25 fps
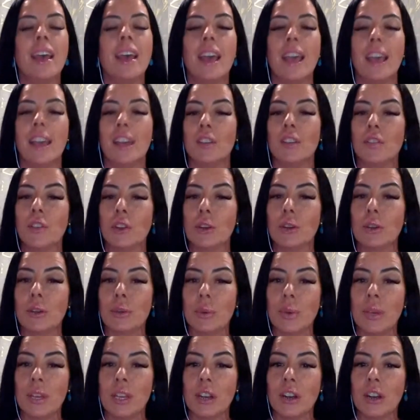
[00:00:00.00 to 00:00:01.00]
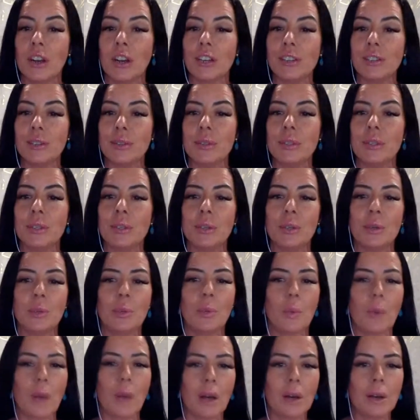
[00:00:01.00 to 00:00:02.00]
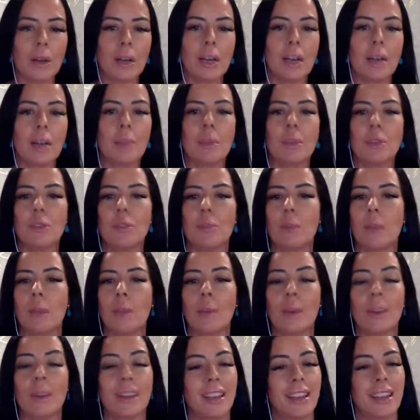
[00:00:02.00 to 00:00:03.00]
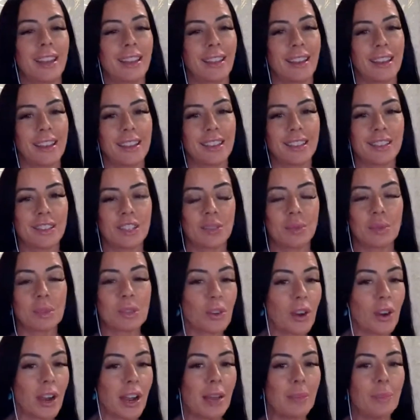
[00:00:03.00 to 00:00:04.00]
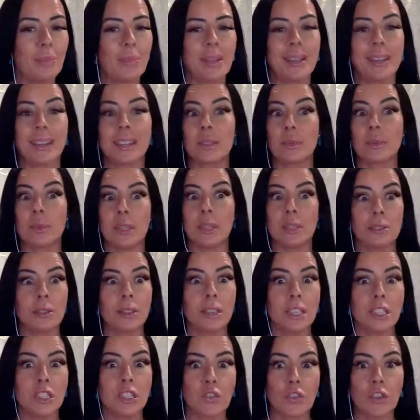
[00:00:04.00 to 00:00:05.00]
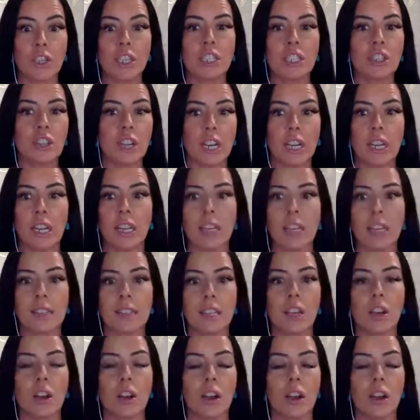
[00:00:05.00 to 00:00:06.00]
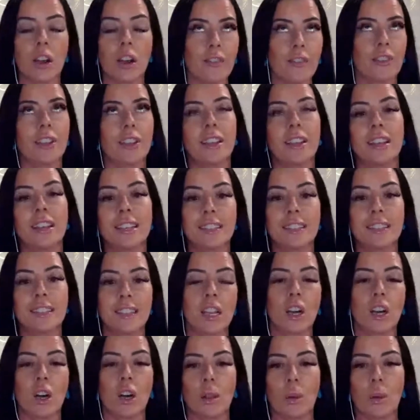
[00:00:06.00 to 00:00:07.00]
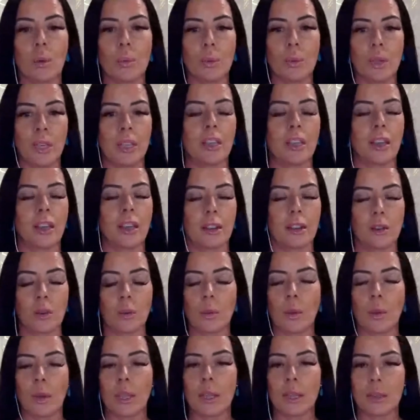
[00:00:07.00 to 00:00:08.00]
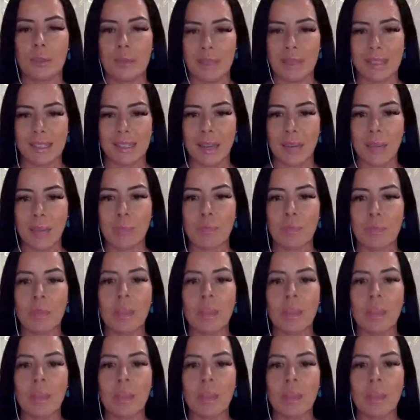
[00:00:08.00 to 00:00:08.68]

And if you're new here on YouTube, welcome. You may want to hit like and subscribe because we do these free trainings here every single week, and I don't want you to miss it.